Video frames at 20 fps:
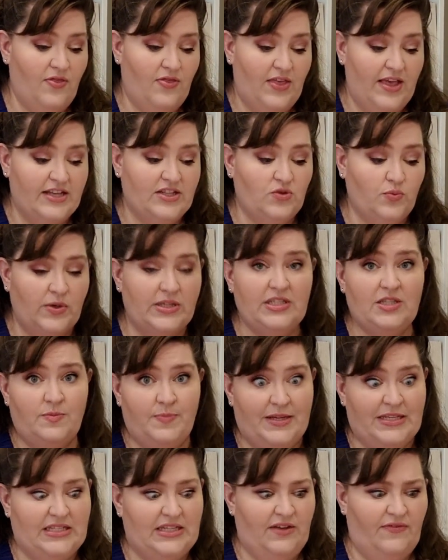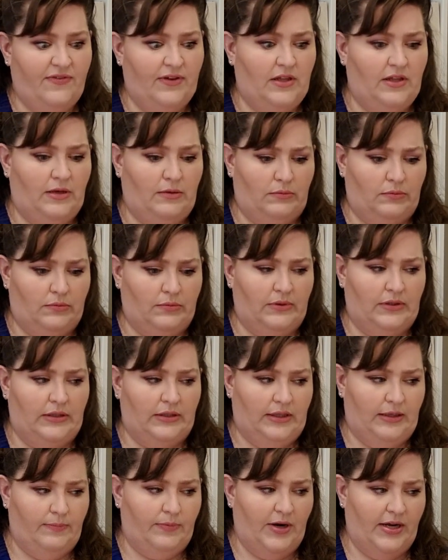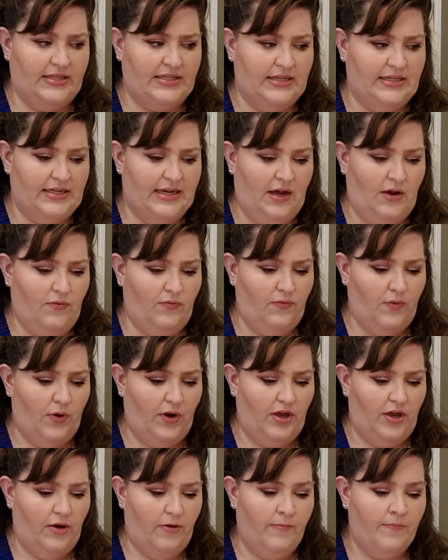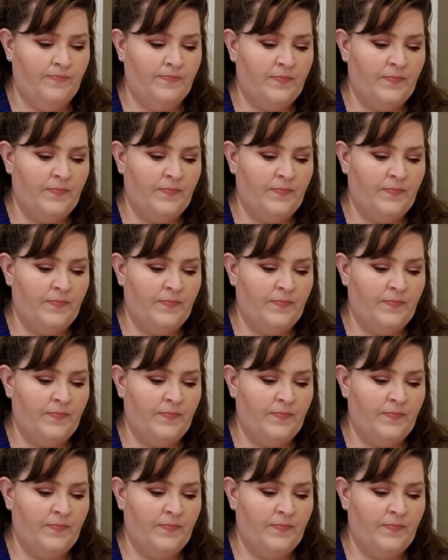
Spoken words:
this one specifically really breaks it down for you.